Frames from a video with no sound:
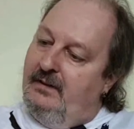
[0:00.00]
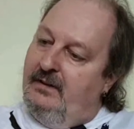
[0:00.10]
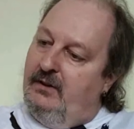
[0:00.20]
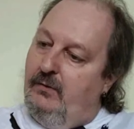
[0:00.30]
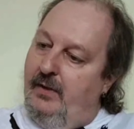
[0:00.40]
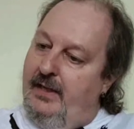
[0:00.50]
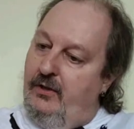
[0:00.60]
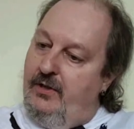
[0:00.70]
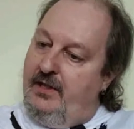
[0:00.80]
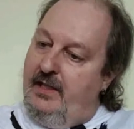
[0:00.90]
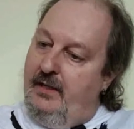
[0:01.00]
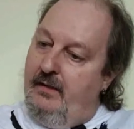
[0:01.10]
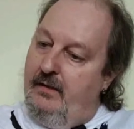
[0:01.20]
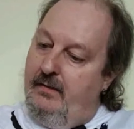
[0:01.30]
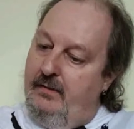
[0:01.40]
It's quite interesting
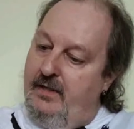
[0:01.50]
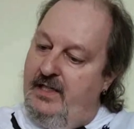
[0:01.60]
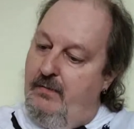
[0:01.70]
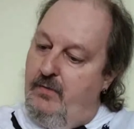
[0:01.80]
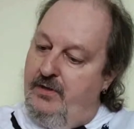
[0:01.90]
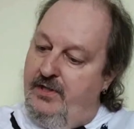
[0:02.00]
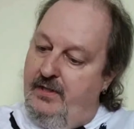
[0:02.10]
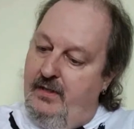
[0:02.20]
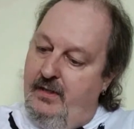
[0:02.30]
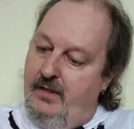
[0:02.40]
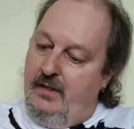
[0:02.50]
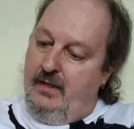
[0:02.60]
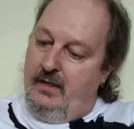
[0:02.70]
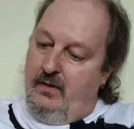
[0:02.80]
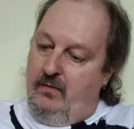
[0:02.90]
seeing
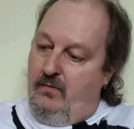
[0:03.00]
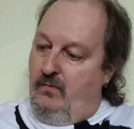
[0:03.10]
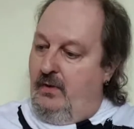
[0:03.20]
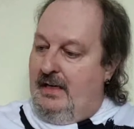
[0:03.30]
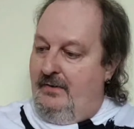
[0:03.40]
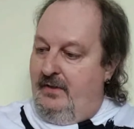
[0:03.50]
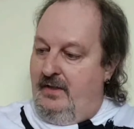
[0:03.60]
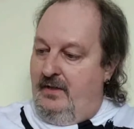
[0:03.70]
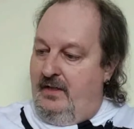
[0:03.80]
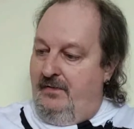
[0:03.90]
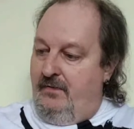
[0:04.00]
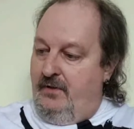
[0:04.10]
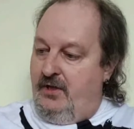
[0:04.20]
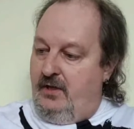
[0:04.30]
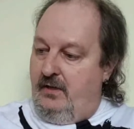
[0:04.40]
how the
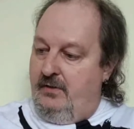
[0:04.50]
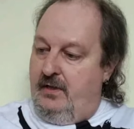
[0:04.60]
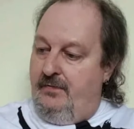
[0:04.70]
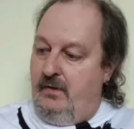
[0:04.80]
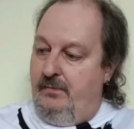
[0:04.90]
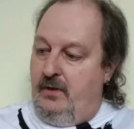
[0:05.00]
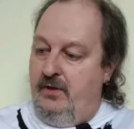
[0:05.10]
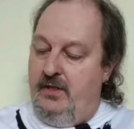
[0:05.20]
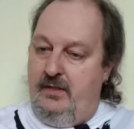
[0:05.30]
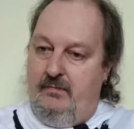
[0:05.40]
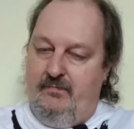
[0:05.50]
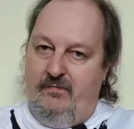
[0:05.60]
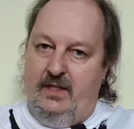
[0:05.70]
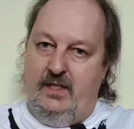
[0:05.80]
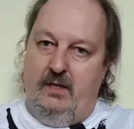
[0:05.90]
different styles they've got, because,
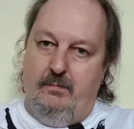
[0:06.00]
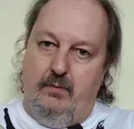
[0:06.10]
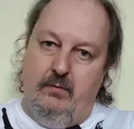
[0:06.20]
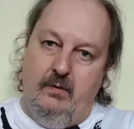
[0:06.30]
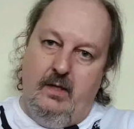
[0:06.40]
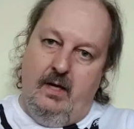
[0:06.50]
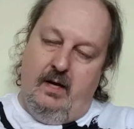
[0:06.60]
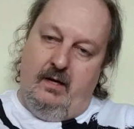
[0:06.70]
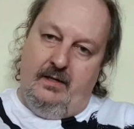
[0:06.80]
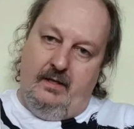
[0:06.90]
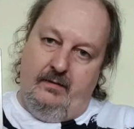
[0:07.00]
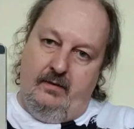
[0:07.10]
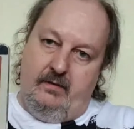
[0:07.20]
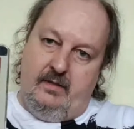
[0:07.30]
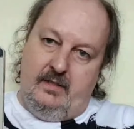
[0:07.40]
for example, I know
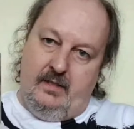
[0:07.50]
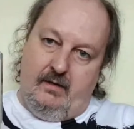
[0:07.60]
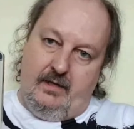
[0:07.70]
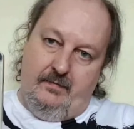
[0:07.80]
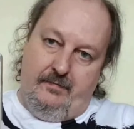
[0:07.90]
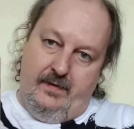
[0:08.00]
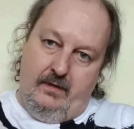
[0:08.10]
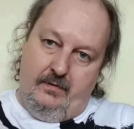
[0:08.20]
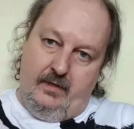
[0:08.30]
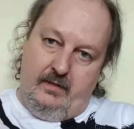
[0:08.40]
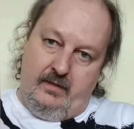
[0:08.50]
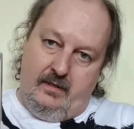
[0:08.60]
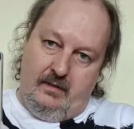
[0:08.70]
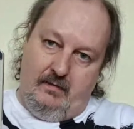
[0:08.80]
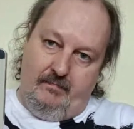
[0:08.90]
that I can feel that